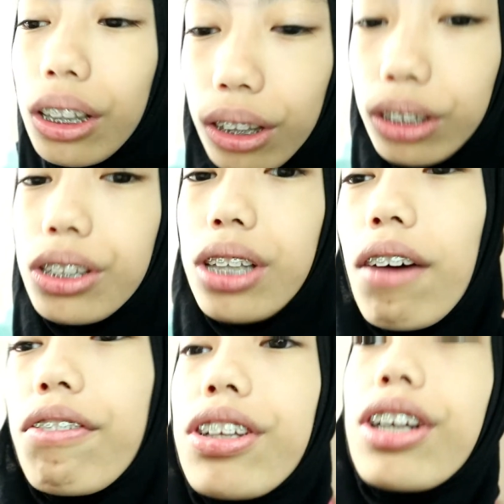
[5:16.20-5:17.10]
Girl
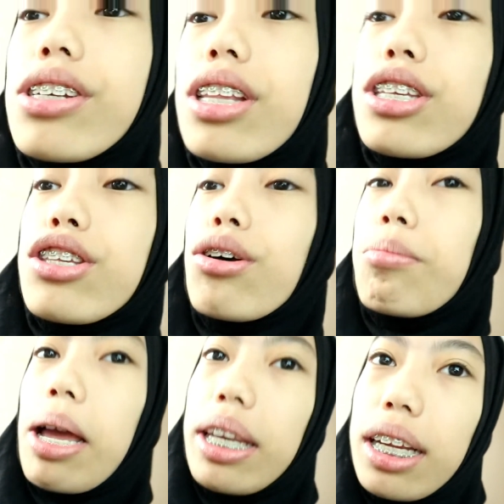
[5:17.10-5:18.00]
Stuff, there's like so
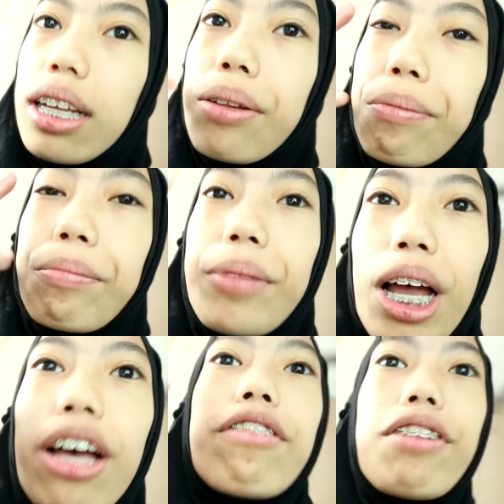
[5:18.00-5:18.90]
many
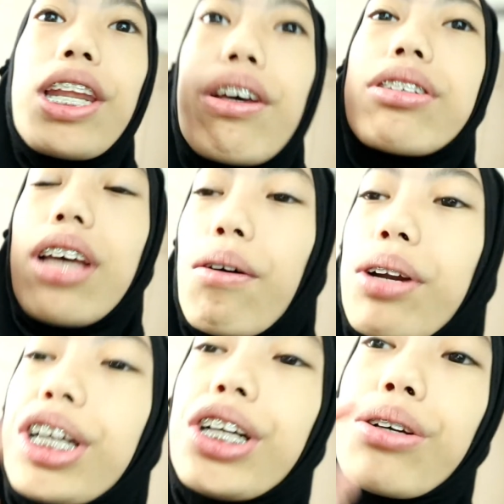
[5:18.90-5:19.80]
videos that I
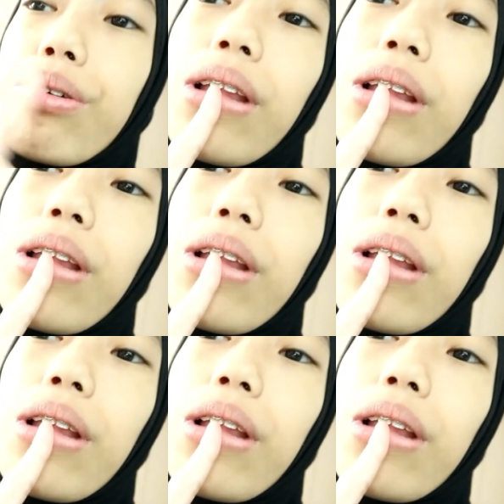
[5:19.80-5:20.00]
wanted to do,